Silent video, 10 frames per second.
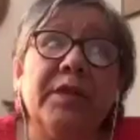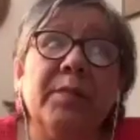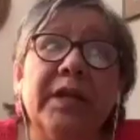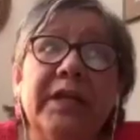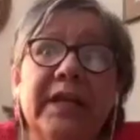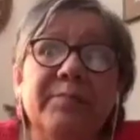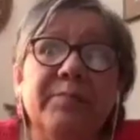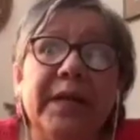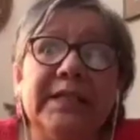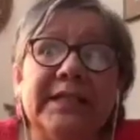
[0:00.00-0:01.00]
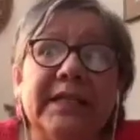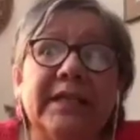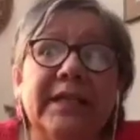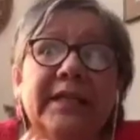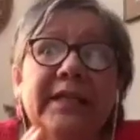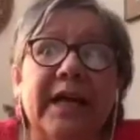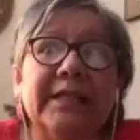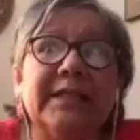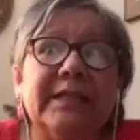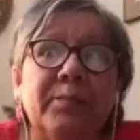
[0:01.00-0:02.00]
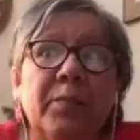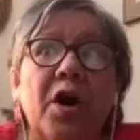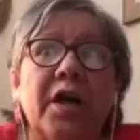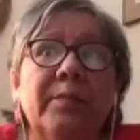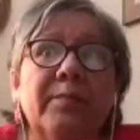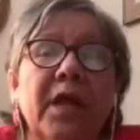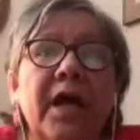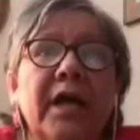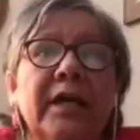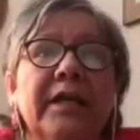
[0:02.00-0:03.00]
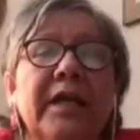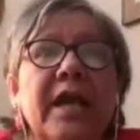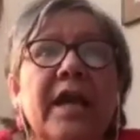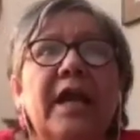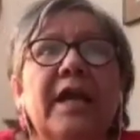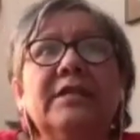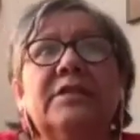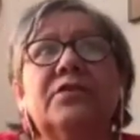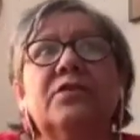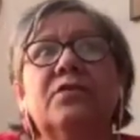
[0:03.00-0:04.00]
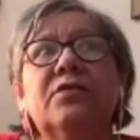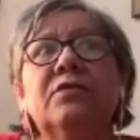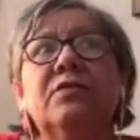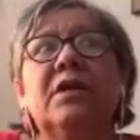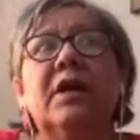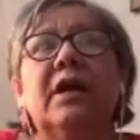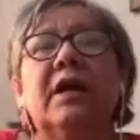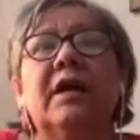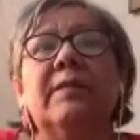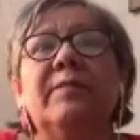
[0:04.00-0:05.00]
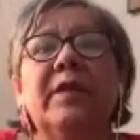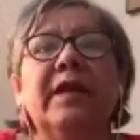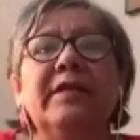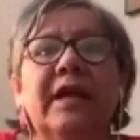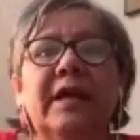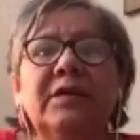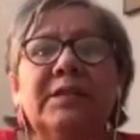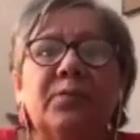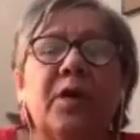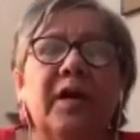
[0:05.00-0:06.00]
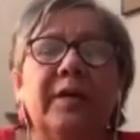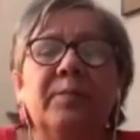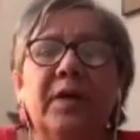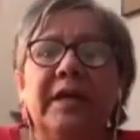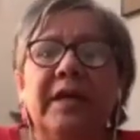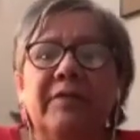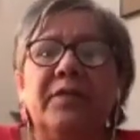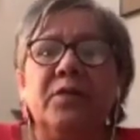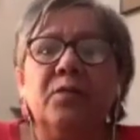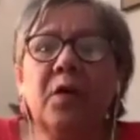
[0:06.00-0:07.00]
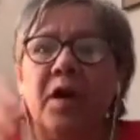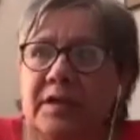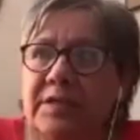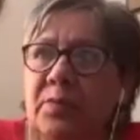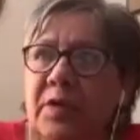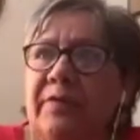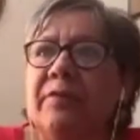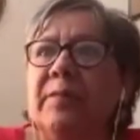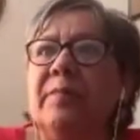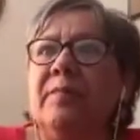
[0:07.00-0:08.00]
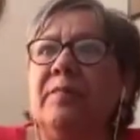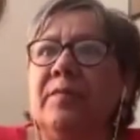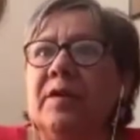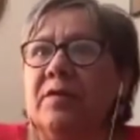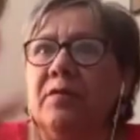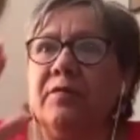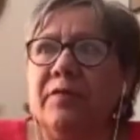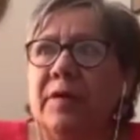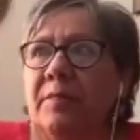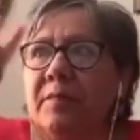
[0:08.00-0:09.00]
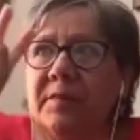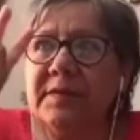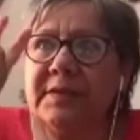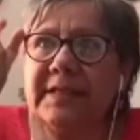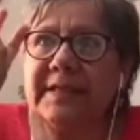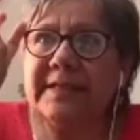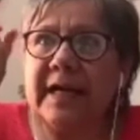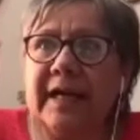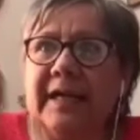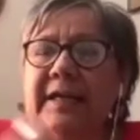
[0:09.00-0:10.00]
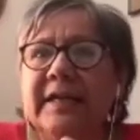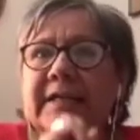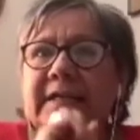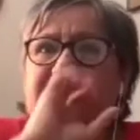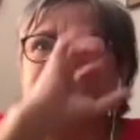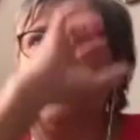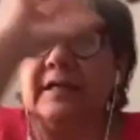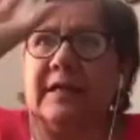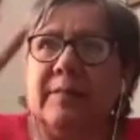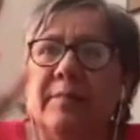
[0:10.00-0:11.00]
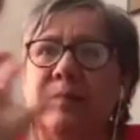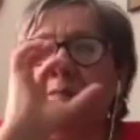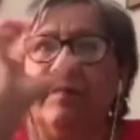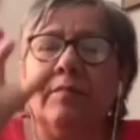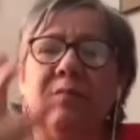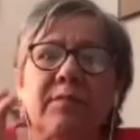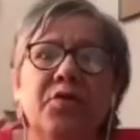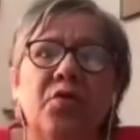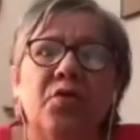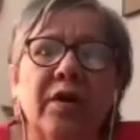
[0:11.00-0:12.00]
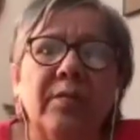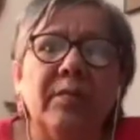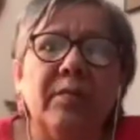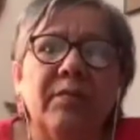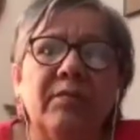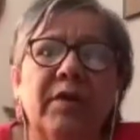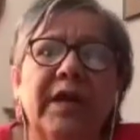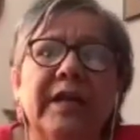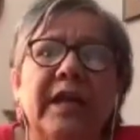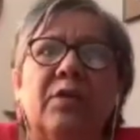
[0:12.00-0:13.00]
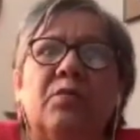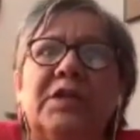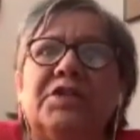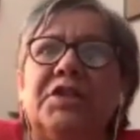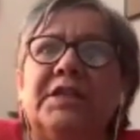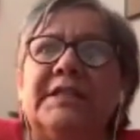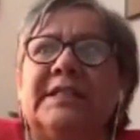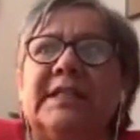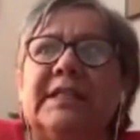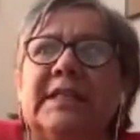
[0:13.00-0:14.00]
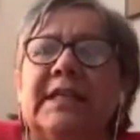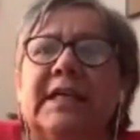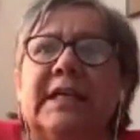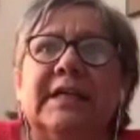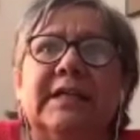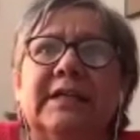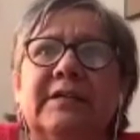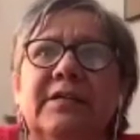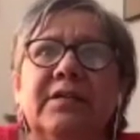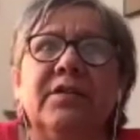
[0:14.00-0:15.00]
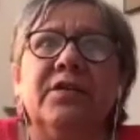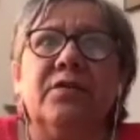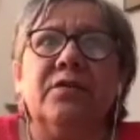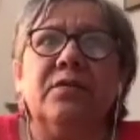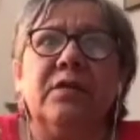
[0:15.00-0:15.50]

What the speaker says: the money? And basically that's the bottom line. And so, and that was why my nephew walked away from, you know, from society's norm right now, which is, you know,